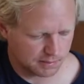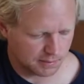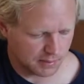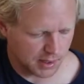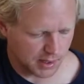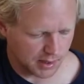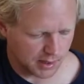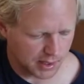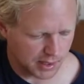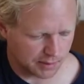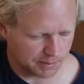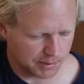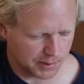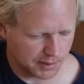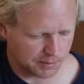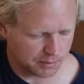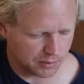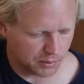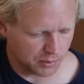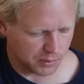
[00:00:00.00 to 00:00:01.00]
a lot of
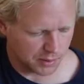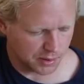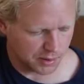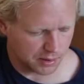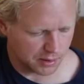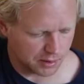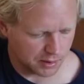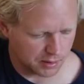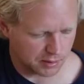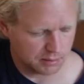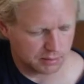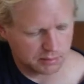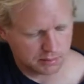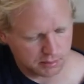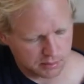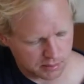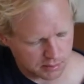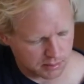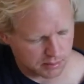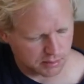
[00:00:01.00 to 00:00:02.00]
people will
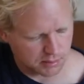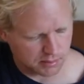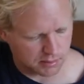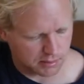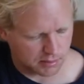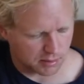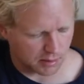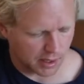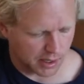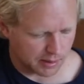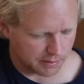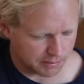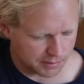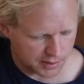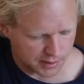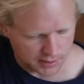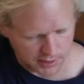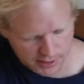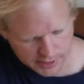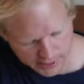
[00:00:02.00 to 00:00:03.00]
grab
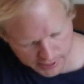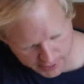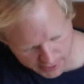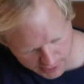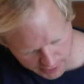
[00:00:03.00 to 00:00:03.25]
the neck